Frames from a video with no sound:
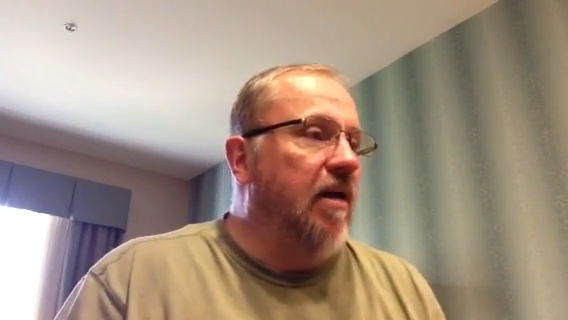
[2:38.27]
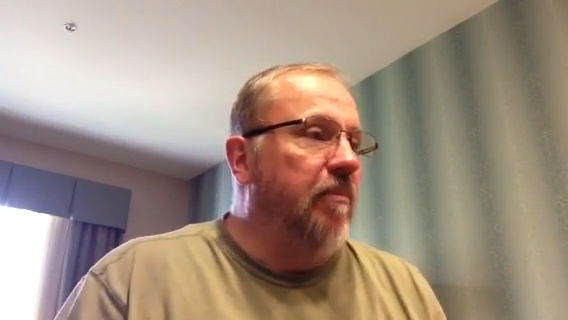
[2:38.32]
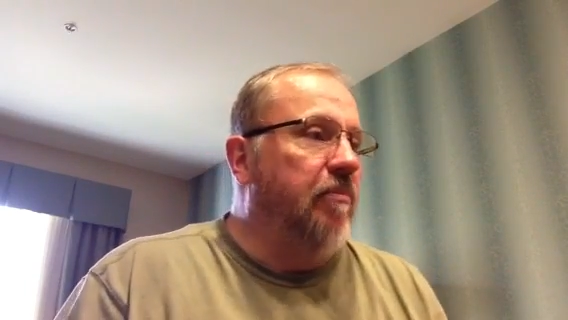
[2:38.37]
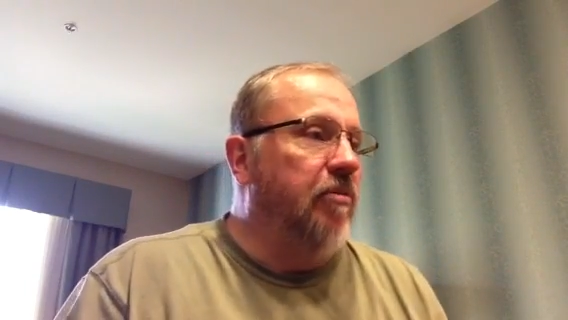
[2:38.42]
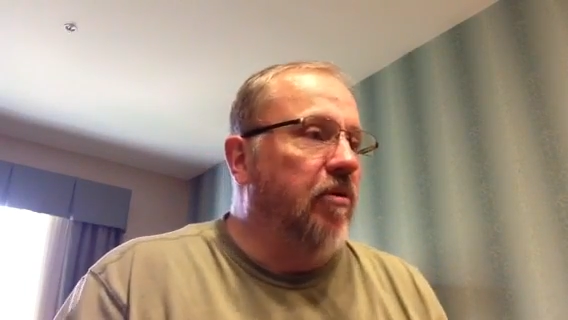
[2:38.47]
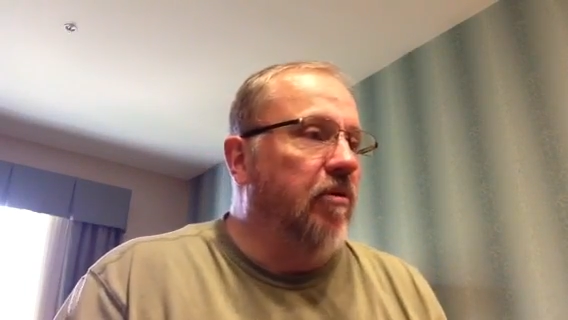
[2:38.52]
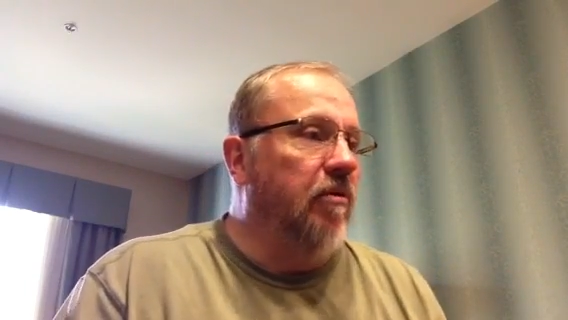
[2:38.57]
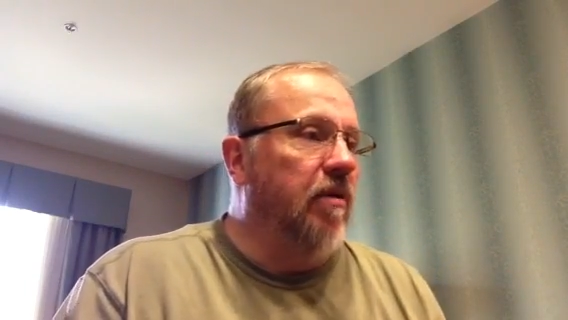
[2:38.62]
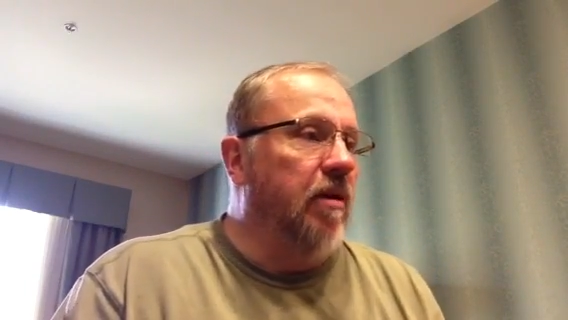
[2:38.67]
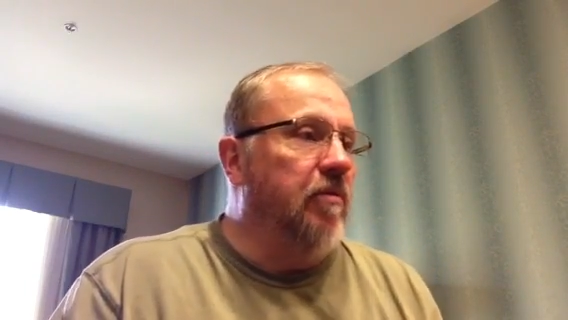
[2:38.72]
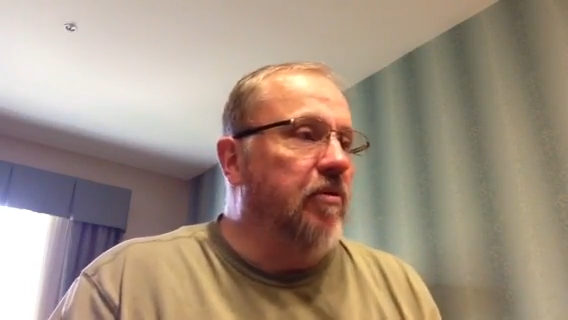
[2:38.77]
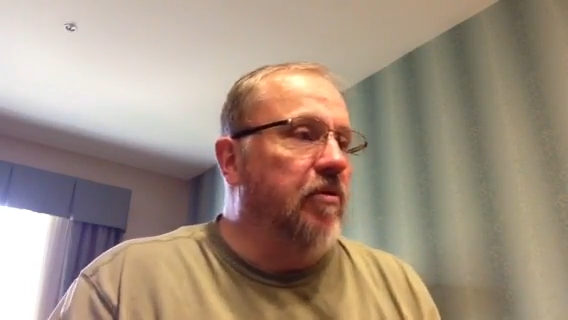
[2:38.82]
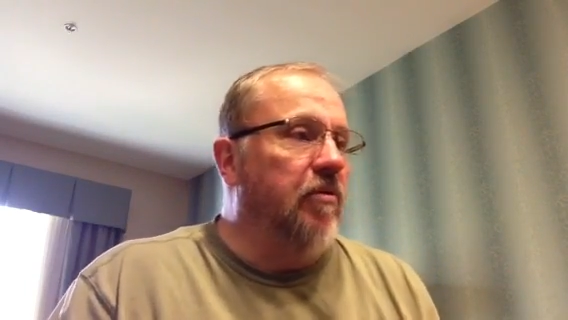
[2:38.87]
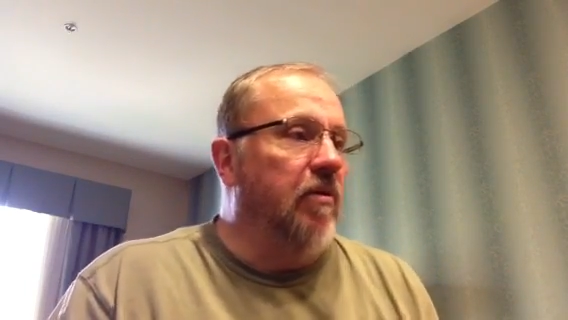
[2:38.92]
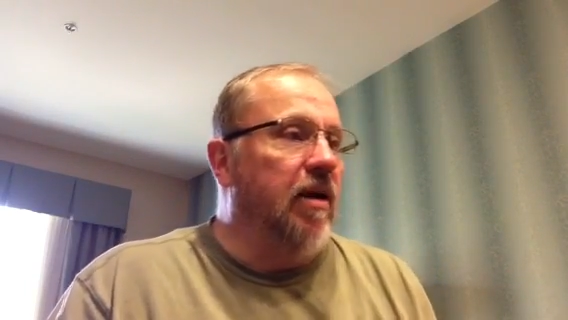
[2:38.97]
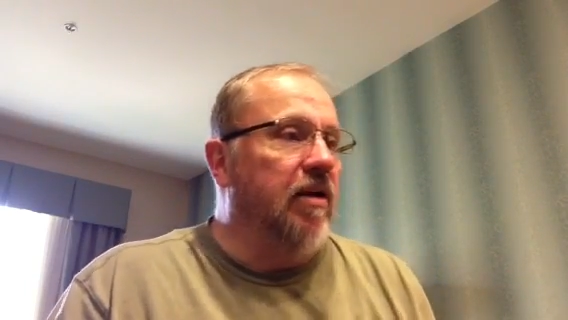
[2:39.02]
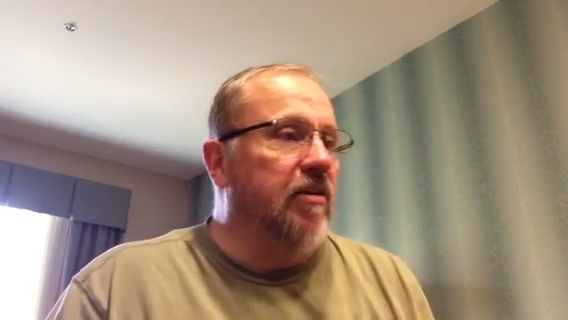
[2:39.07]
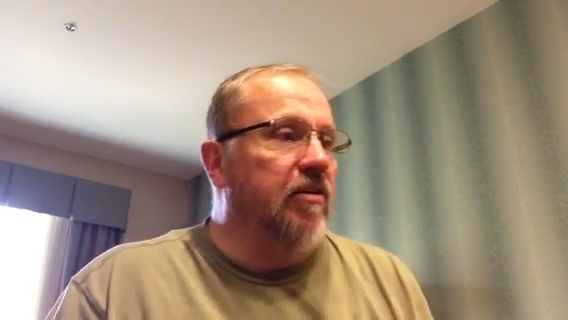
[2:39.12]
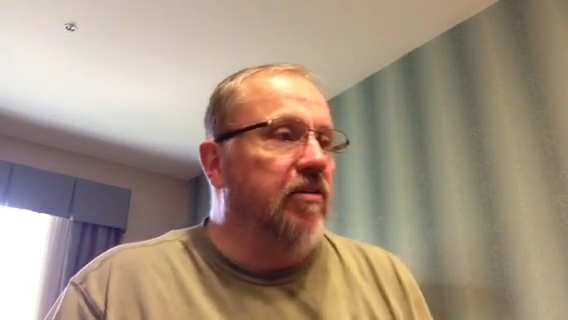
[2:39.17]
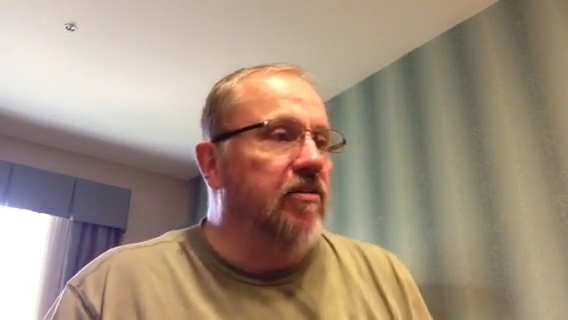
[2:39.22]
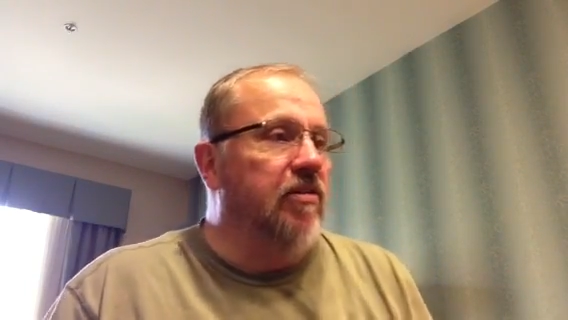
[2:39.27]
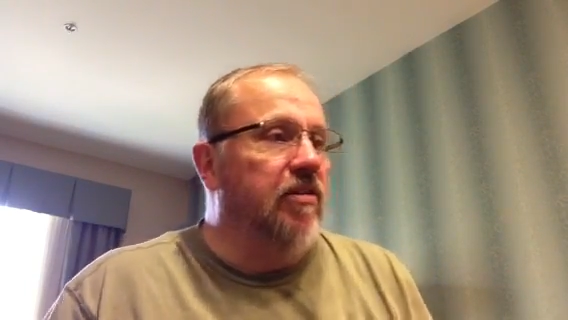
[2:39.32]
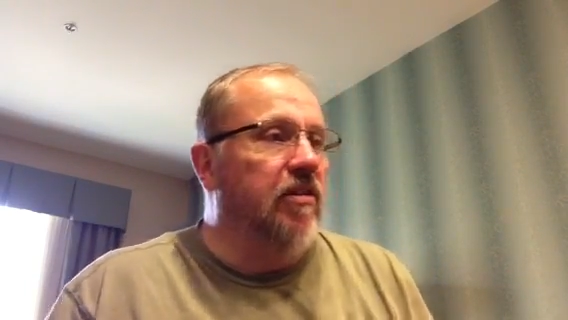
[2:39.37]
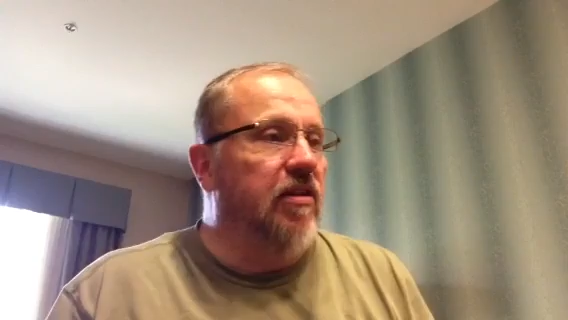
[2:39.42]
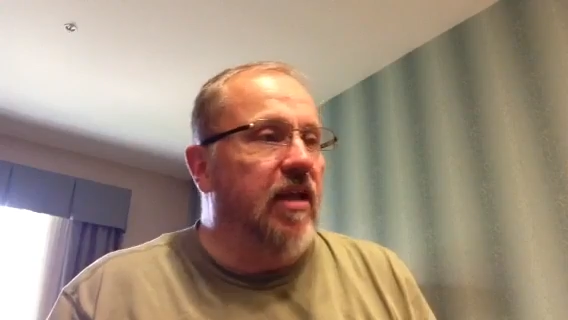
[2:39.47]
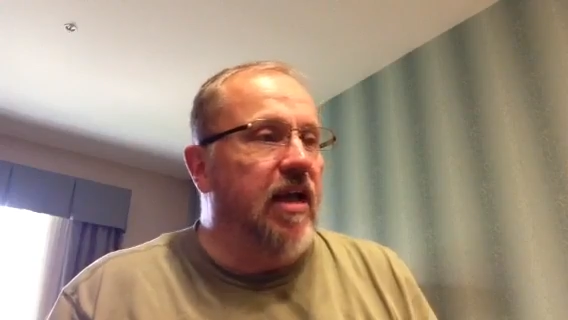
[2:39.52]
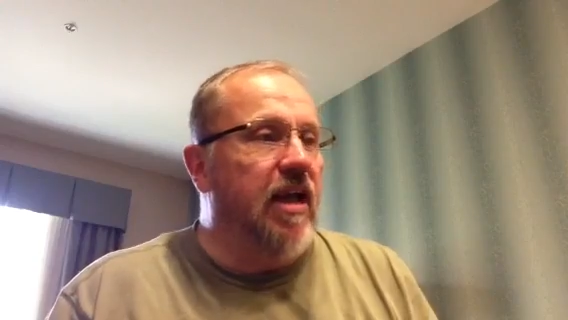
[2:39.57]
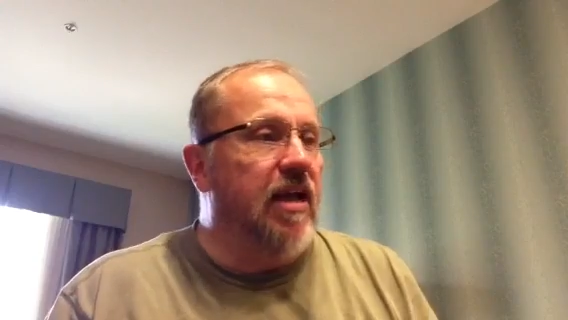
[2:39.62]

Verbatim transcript: program director to the